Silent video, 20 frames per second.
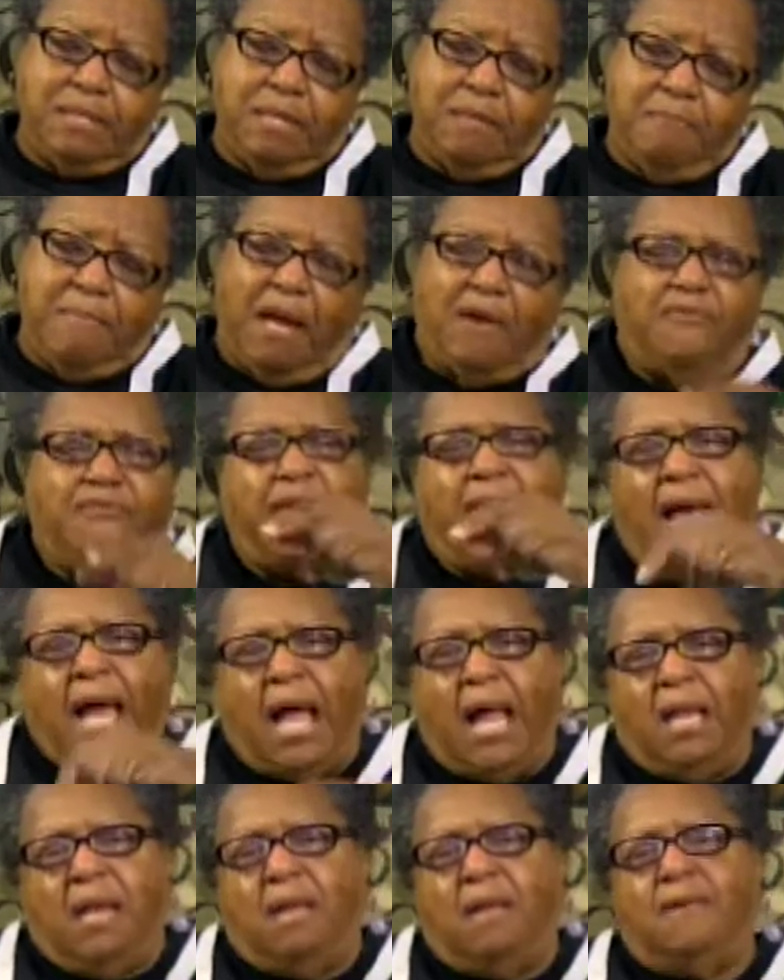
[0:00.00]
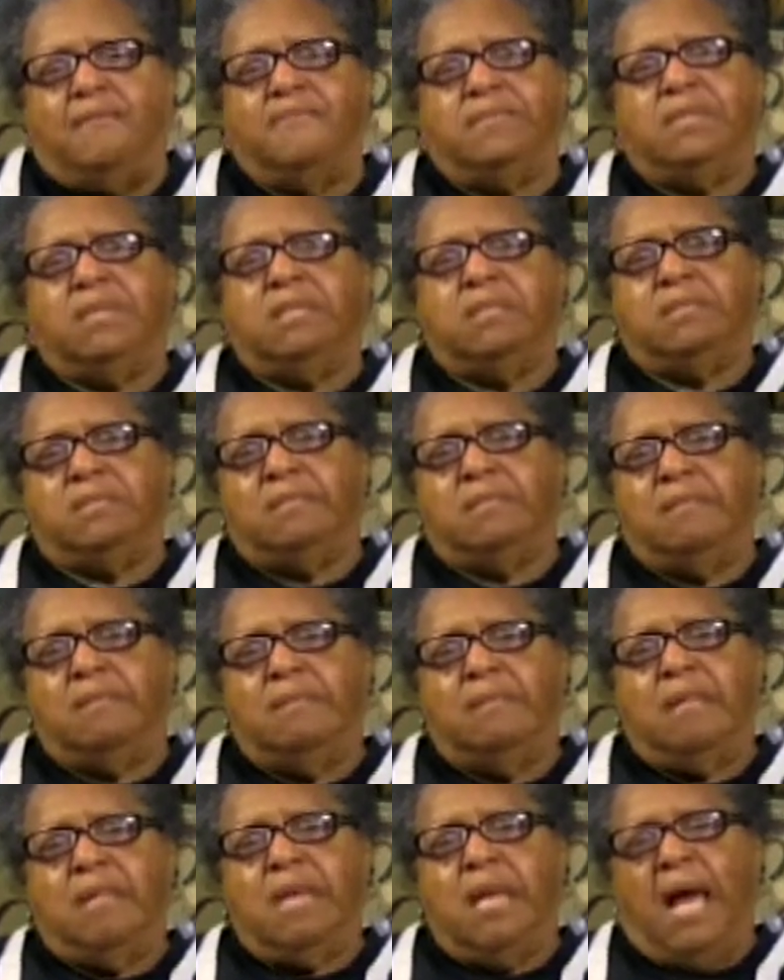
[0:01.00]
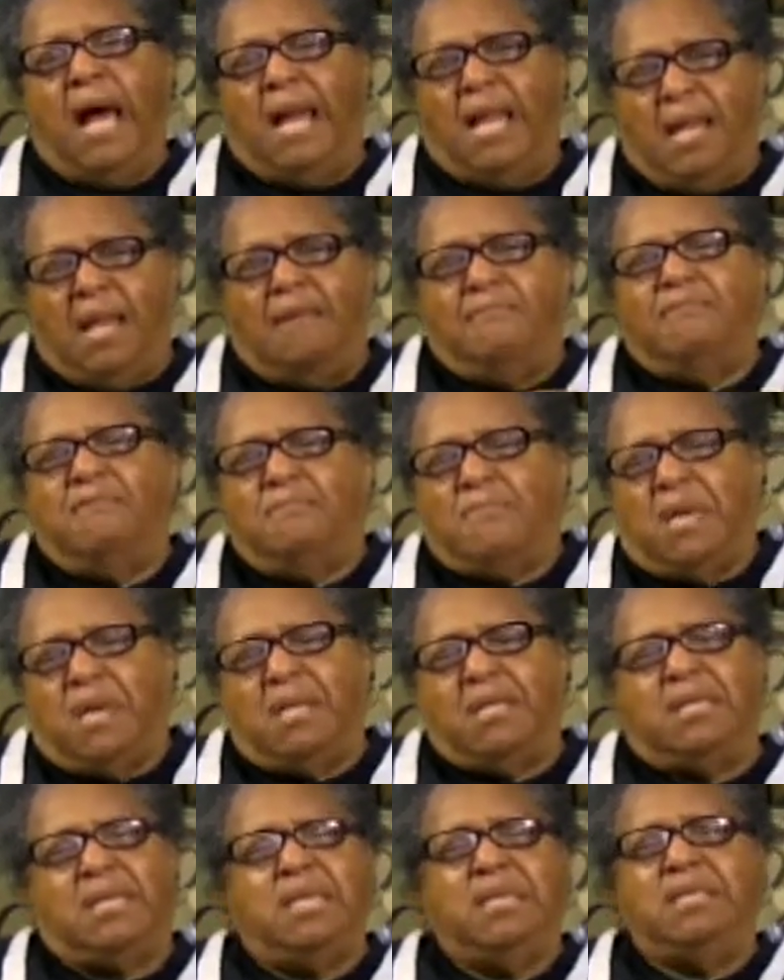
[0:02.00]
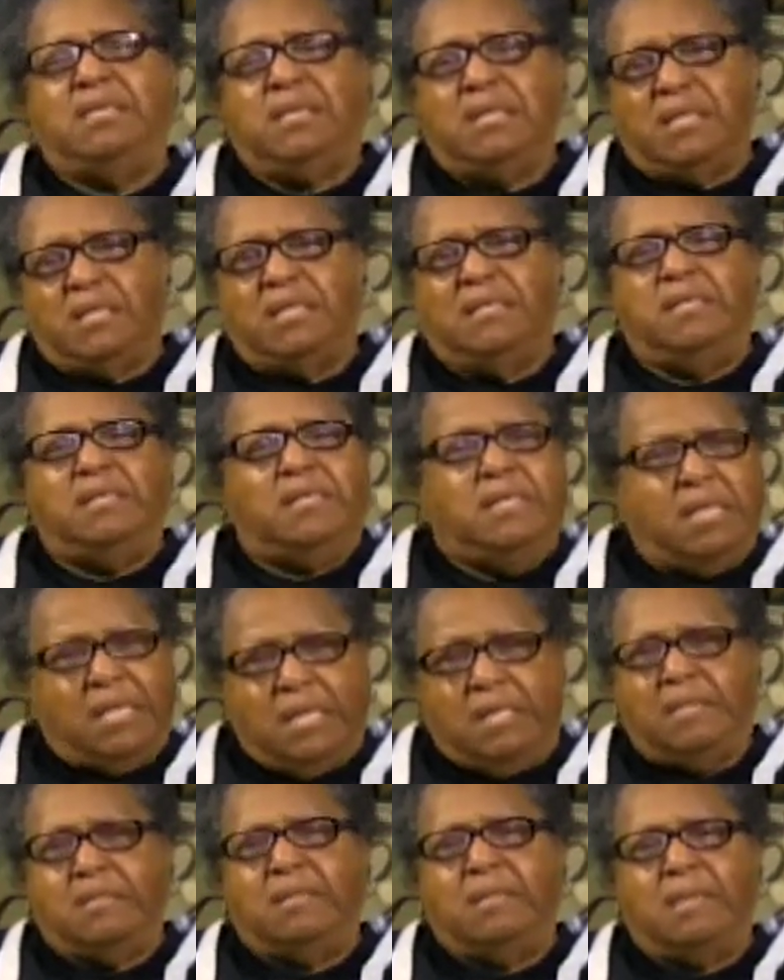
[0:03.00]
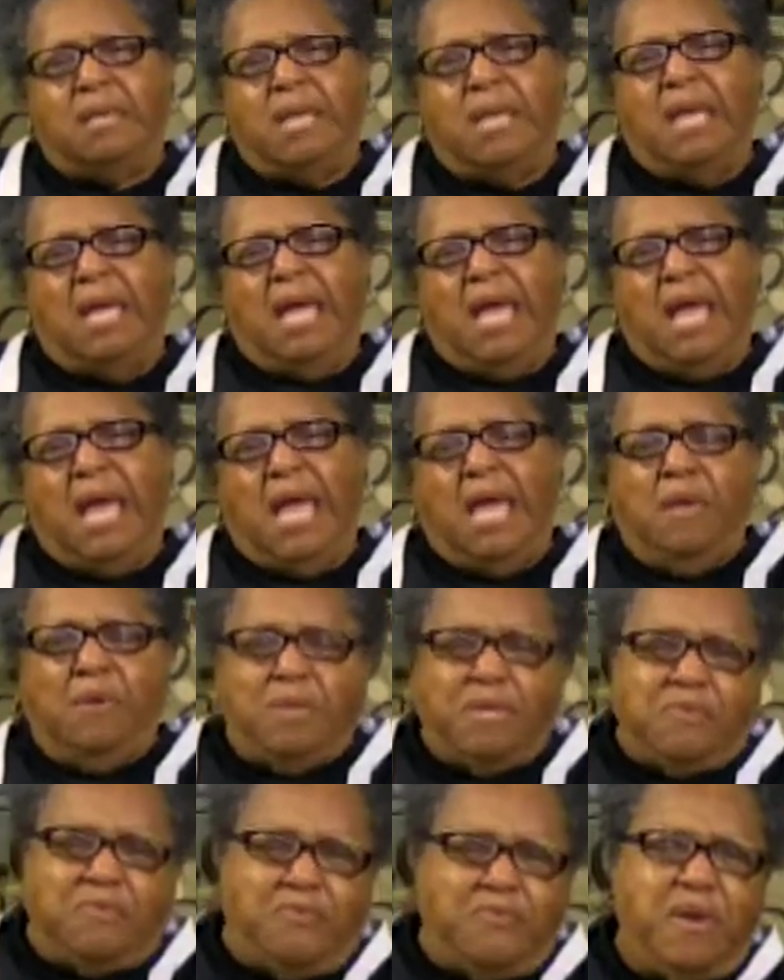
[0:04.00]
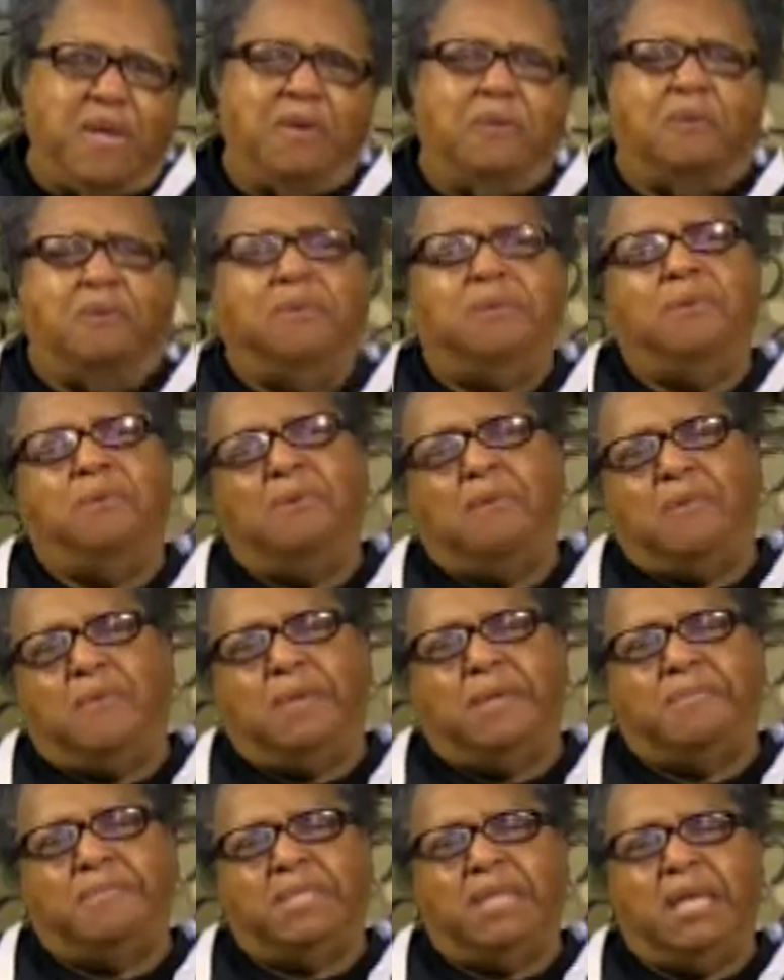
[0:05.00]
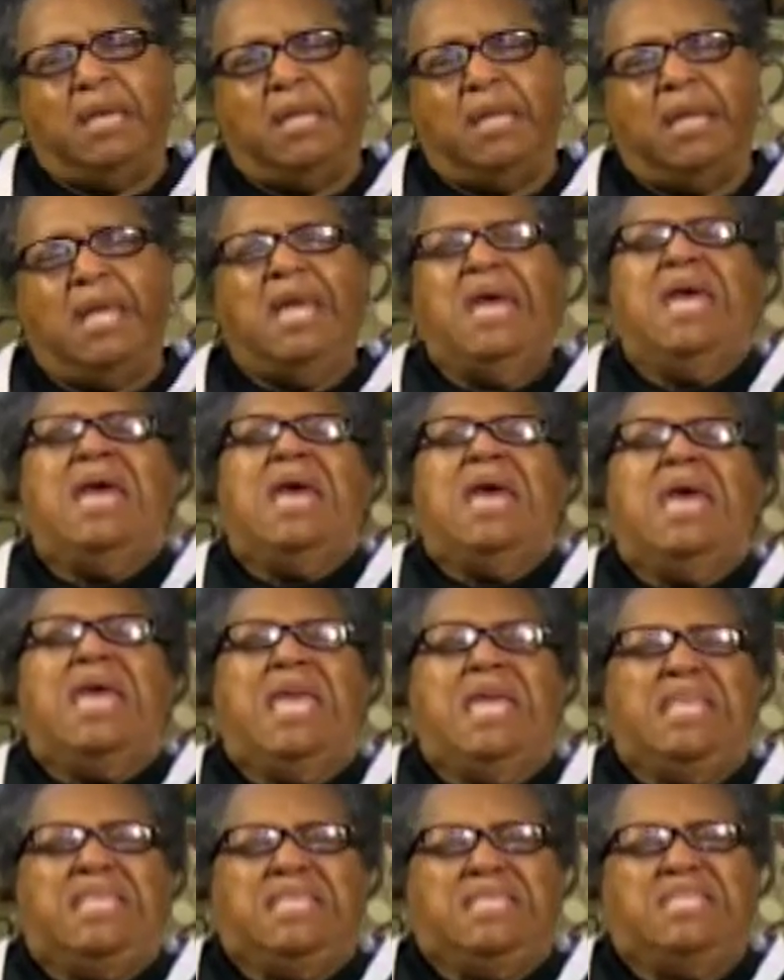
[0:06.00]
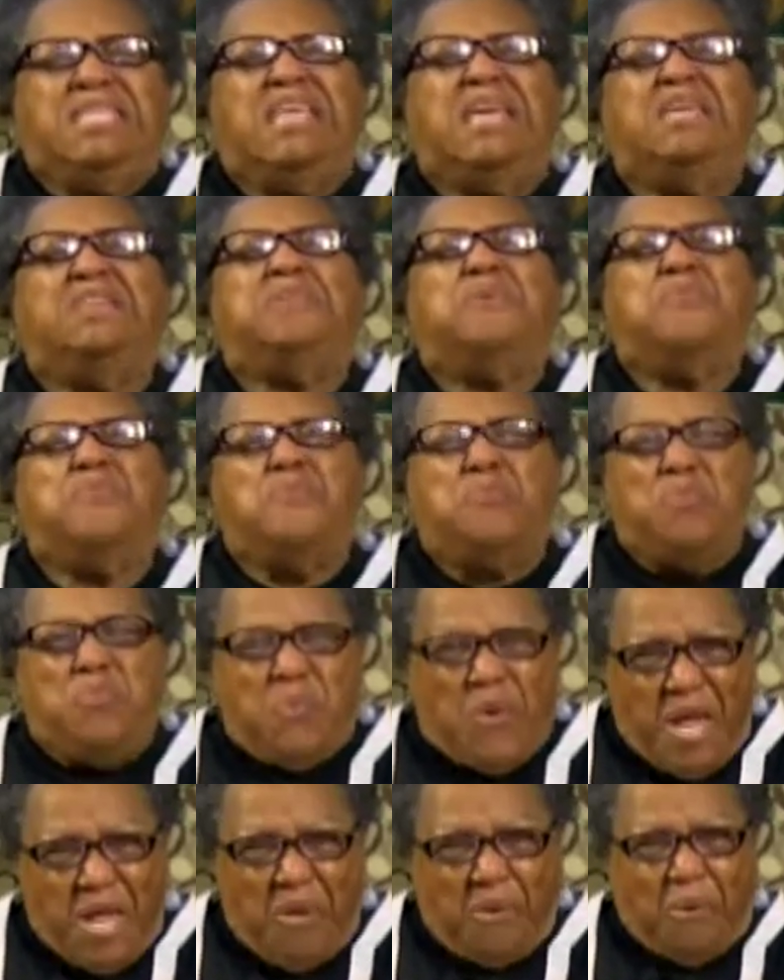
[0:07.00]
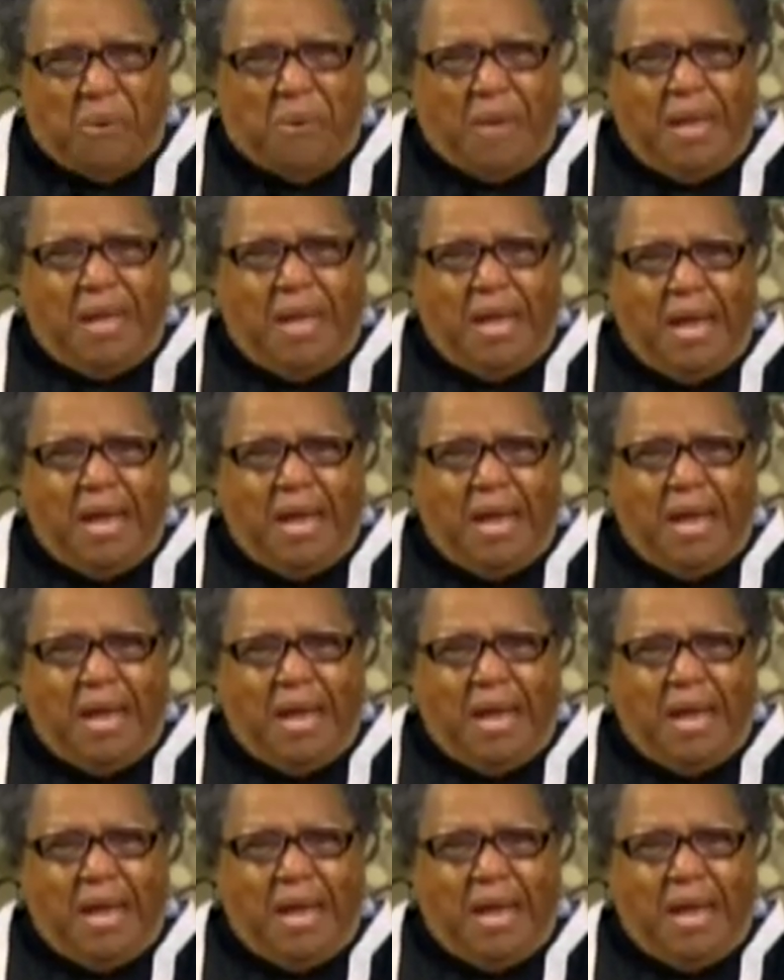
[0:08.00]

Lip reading: Matter of fact, I love Jesus. I love him because he's just Jesus. He's real. You know what I'm saying? He's just real.